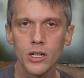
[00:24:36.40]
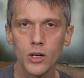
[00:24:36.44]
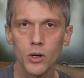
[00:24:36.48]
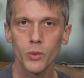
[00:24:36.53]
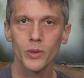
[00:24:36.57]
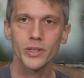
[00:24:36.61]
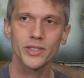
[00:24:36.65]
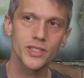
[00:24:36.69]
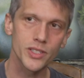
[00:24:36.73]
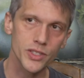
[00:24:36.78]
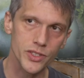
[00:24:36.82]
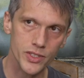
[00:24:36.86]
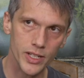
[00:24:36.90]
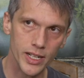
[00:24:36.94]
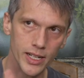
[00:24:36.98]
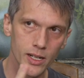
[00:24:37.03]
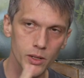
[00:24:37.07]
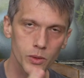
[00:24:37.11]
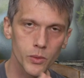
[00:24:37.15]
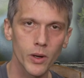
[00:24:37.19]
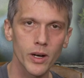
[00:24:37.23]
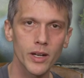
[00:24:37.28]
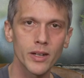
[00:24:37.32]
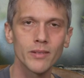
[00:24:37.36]
What's the
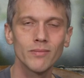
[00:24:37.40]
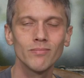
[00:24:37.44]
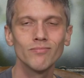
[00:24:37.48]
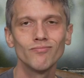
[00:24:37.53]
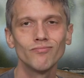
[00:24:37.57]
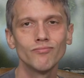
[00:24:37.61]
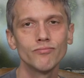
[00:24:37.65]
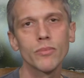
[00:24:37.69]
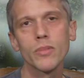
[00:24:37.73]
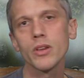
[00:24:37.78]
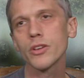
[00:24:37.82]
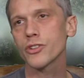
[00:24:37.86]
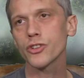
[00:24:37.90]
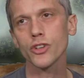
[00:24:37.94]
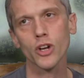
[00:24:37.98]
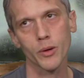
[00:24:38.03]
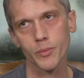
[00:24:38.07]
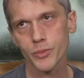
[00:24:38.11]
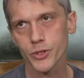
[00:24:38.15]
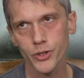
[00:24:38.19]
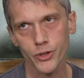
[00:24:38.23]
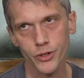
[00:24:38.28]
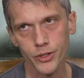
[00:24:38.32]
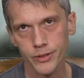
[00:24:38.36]
second one?
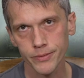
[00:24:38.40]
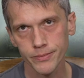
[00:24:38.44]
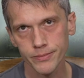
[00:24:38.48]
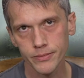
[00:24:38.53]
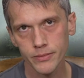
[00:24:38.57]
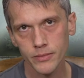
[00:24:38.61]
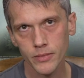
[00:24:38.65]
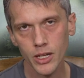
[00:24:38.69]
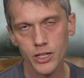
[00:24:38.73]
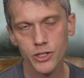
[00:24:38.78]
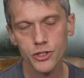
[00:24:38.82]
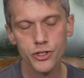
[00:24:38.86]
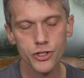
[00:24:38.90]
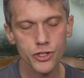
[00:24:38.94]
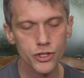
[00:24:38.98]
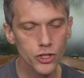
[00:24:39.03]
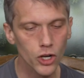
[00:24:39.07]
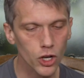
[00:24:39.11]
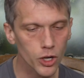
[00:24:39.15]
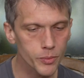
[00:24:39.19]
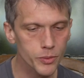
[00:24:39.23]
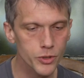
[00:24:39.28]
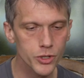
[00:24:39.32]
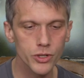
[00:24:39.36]
Sharpshooter.
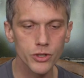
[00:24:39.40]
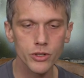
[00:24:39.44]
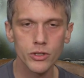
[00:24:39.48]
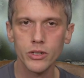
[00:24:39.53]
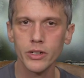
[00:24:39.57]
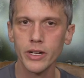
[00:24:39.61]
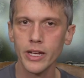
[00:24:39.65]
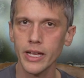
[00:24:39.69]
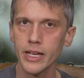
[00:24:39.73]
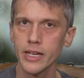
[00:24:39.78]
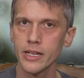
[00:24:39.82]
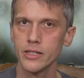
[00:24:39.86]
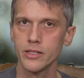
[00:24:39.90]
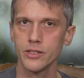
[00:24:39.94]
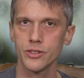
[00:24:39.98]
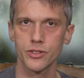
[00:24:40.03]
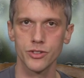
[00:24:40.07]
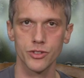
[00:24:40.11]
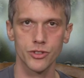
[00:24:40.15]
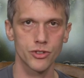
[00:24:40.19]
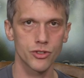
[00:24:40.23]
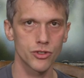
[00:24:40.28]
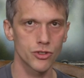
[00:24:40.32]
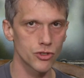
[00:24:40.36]
Sharpshooter is
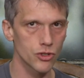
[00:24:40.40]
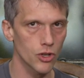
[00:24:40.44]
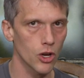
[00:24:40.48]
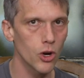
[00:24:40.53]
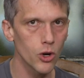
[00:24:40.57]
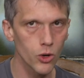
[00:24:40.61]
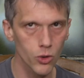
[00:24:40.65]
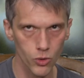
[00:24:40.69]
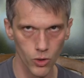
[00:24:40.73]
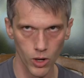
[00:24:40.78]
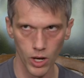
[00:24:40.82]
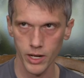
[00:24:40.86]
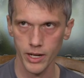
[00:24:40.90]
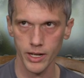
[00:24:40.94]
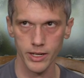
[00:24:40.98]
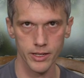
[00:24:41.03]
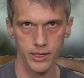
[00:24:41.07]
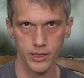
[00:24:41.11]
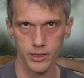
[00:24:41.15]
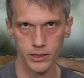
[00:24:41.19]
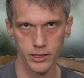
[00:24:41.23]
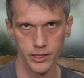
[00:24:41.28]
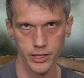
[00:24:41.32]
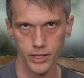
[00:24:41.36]
so
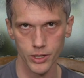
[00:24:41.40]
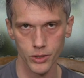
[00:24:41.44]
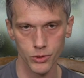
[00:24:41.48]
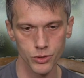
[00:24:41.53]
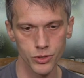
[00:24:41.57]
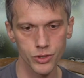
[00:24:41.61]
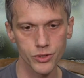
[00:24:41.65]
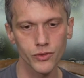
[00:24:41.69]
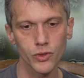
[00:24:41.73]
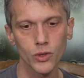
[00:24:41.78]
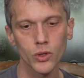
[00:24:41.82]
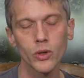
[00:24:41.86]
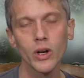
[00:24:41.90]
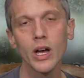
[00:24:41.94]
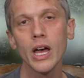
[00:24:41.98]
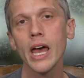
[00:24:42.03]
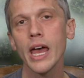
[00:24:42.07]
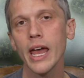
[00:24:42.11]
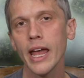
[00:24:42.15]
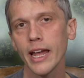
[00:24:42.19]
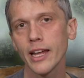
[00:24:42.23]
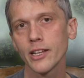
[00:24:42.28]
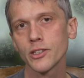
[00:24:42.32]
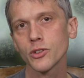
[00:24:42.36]
unendingly useful.
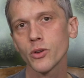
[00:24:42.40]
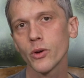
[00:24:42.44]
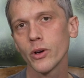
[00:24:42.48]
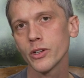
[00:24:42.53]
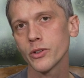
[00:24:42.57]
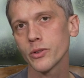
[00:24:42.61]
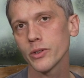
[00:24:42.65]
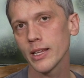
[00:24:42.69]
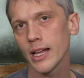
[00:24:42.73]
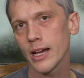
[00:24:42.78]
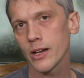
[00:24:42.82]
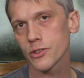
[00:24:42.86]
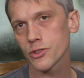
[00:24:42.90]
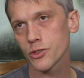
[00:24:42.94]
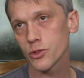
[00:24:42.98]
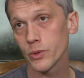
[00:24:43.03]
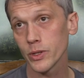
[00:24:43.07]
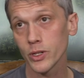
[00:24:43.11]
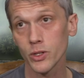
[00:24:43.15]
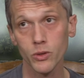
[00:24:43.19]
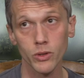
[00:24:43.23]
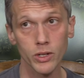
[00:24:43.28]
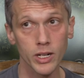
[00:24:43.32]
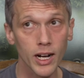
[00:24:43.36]
It's going to allow us to
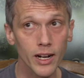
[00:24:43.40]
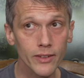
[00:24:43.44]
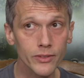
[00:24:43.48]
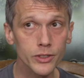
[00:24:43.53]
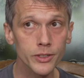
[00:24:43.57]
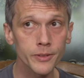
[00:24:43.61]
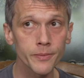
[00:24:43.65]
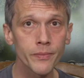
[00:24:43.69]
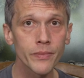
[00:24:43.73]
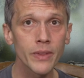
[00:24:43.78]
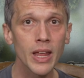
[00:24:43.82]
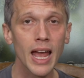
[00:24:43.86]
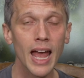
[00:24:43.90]
ignore cover.